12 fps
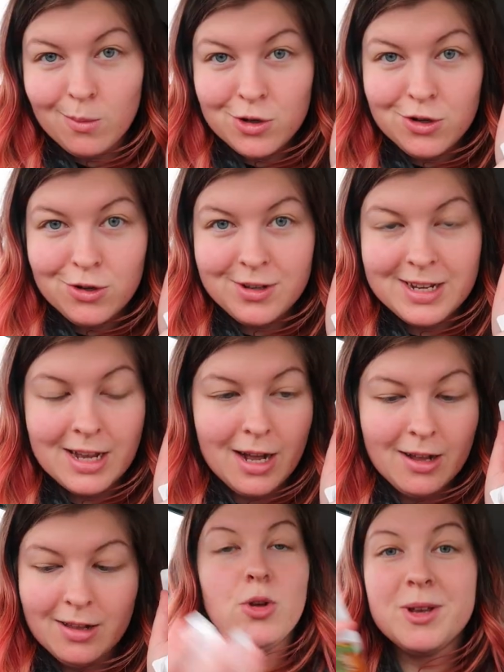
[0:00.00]
I'm a saucy
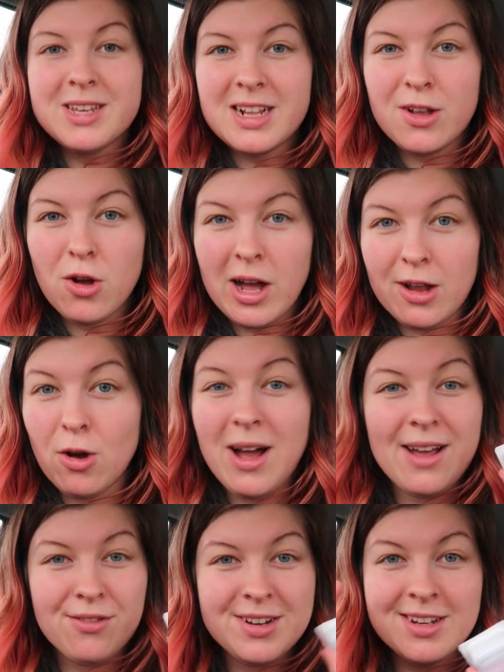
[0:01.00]
gal. So I basically
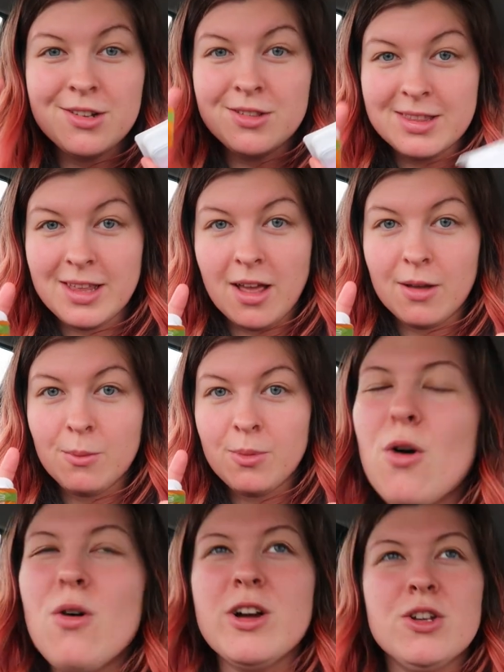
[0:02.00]
got, every single dip.
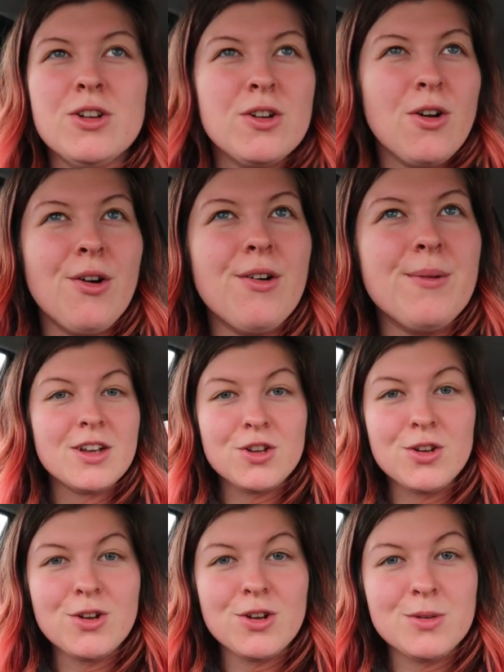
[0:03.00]
Oh, I should have got
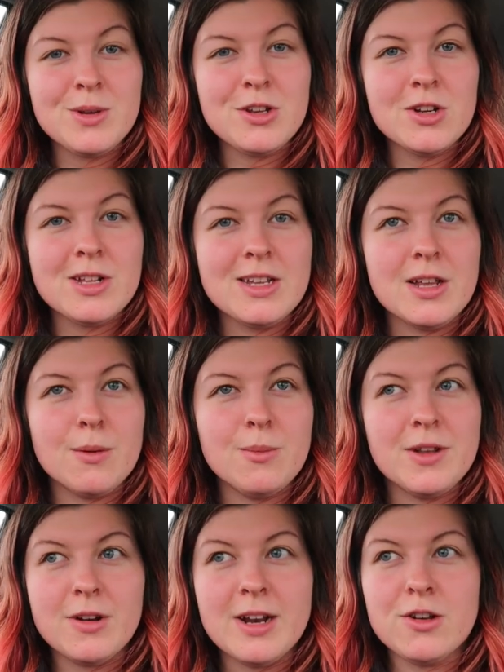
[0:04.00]
a sweet chili dip.
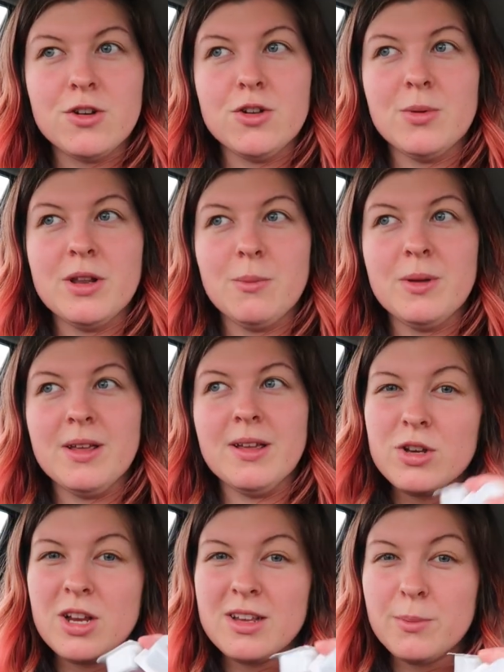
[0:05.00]
They're an extra 20p,
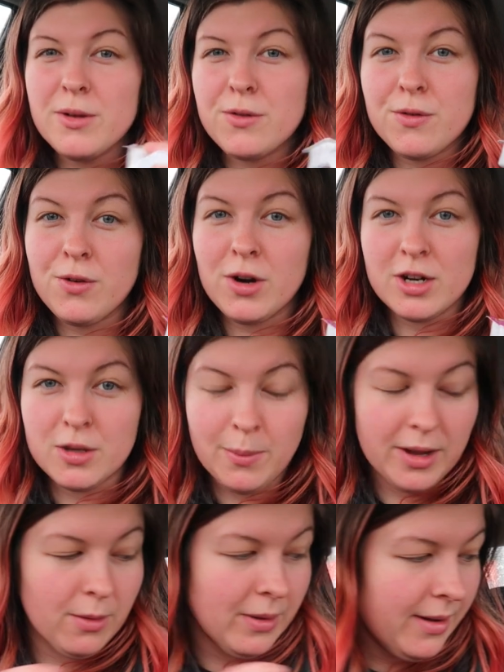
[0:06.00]
which is a bit of a farce,
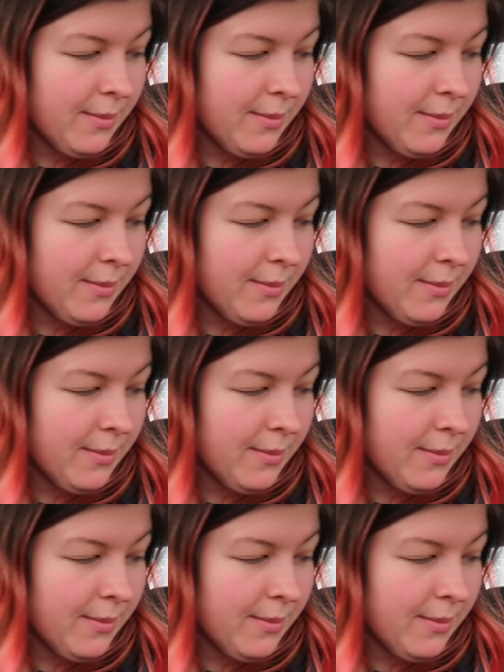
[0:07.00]
by the